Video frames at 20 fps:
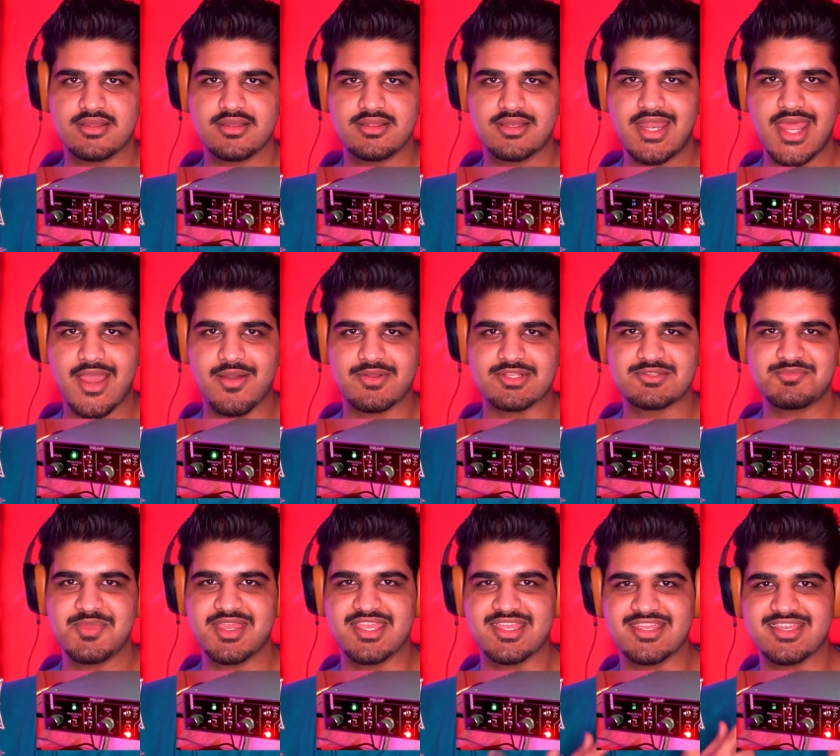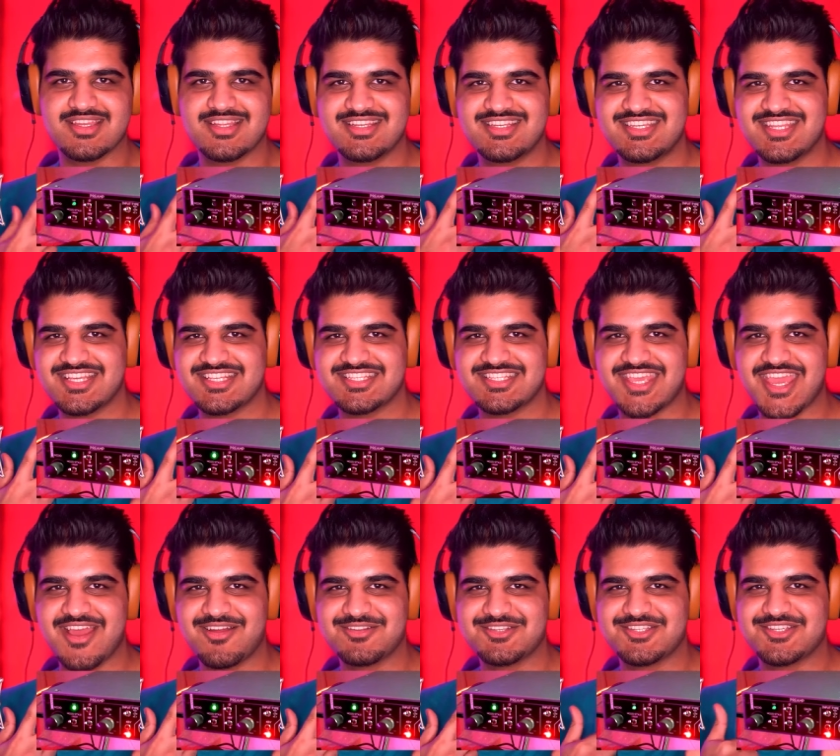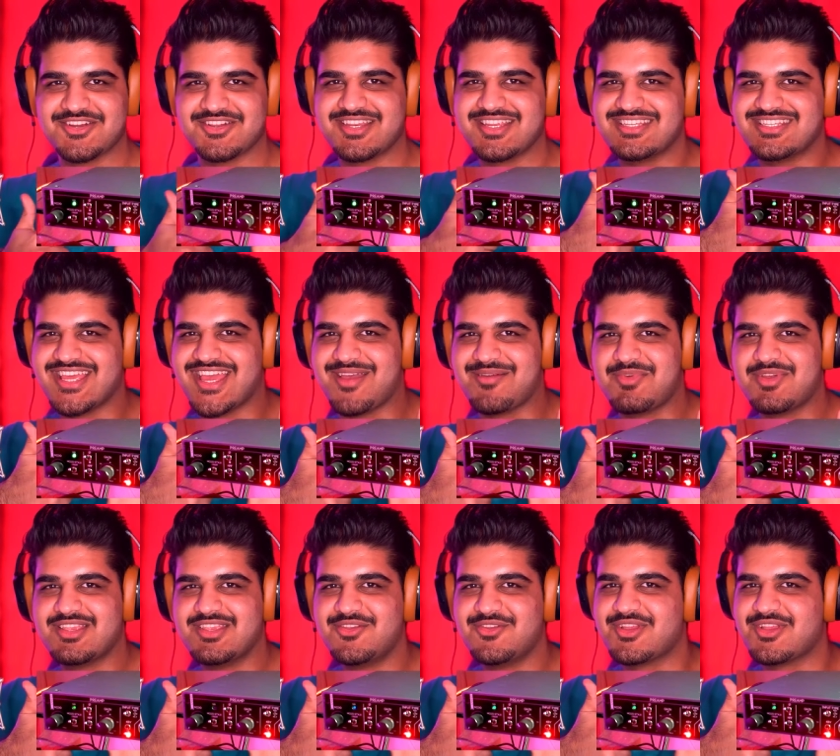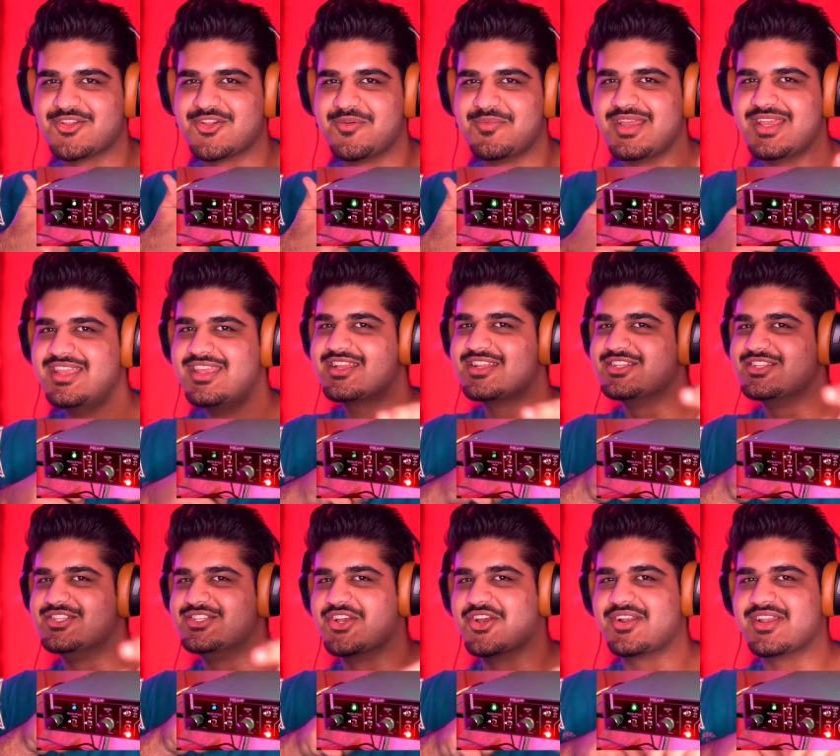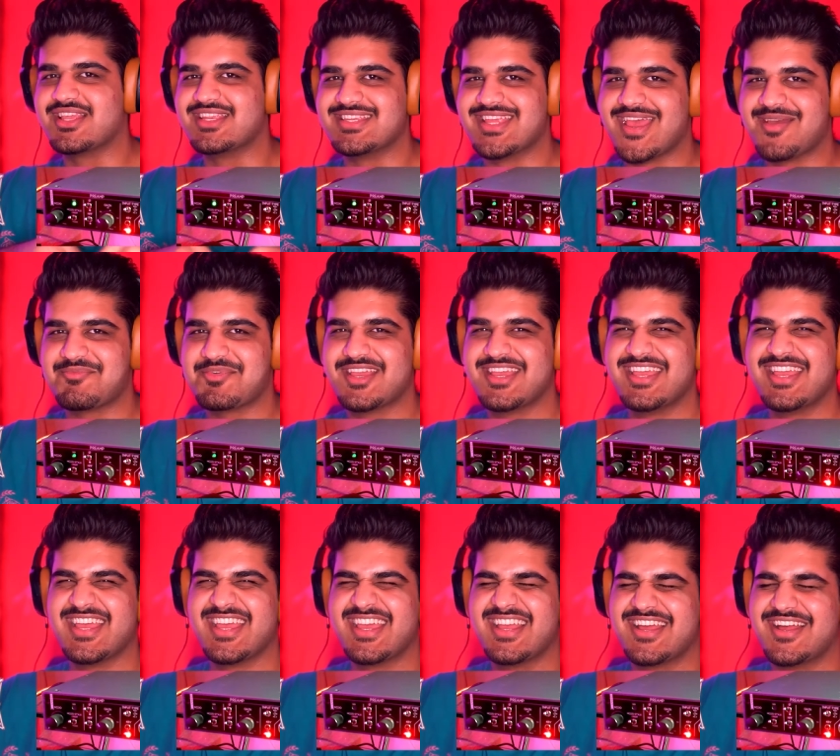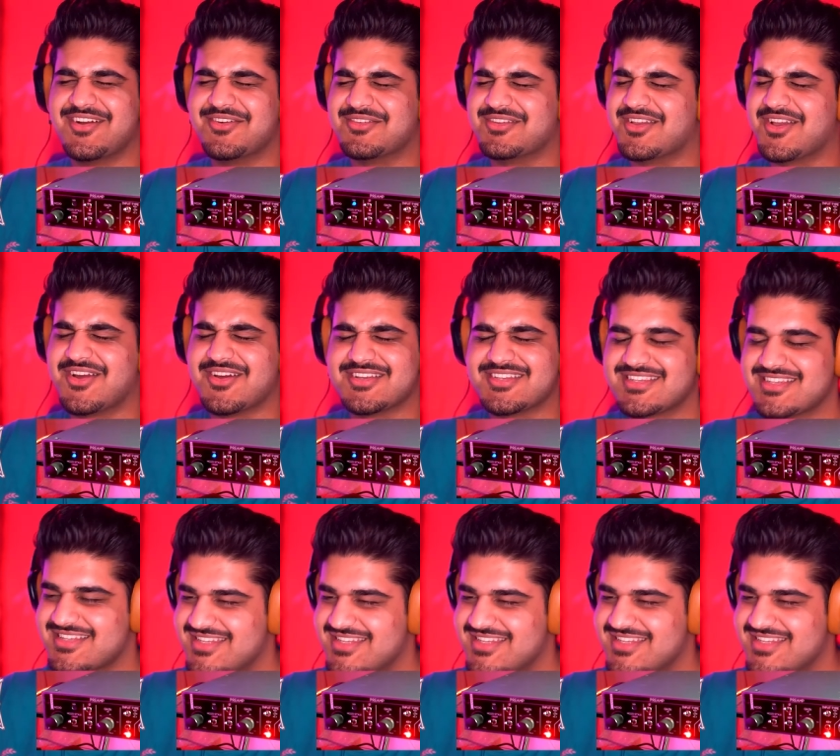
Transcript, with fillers: Now it's me, Discount Johnny Depp. You can call me Jolly Depp. Oh, God.